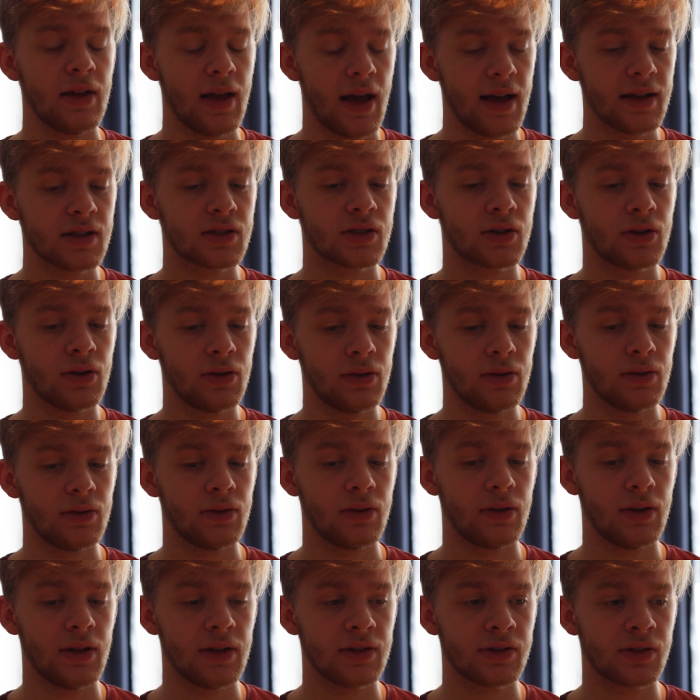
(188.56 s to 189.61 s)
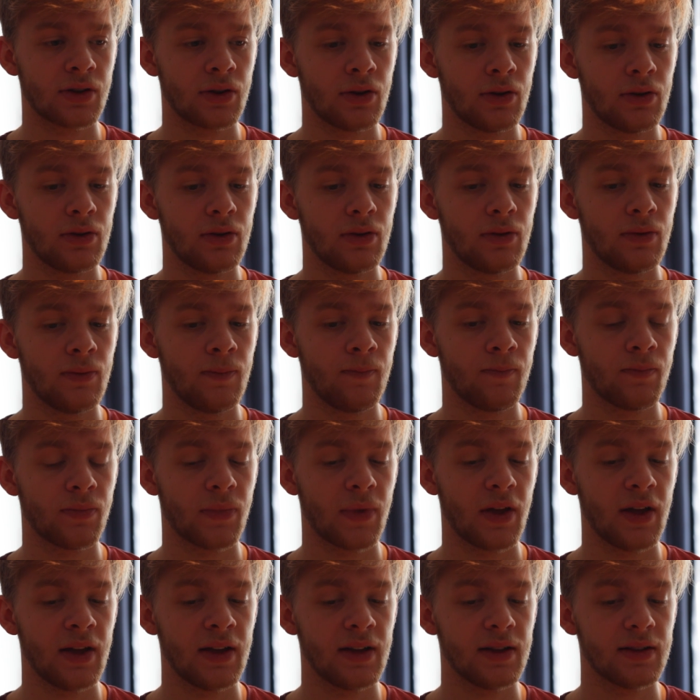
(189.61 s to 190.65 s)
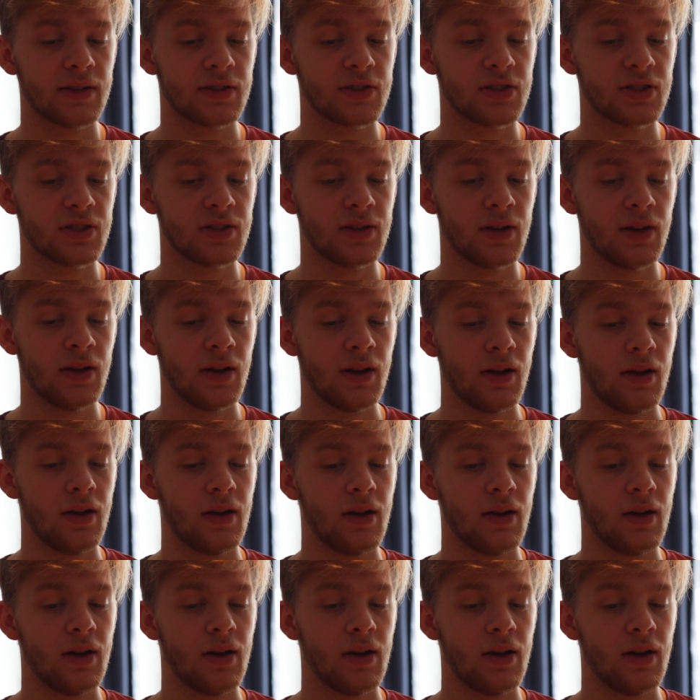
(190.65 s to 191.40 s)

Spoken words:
Yeah, it's good. It's good. It's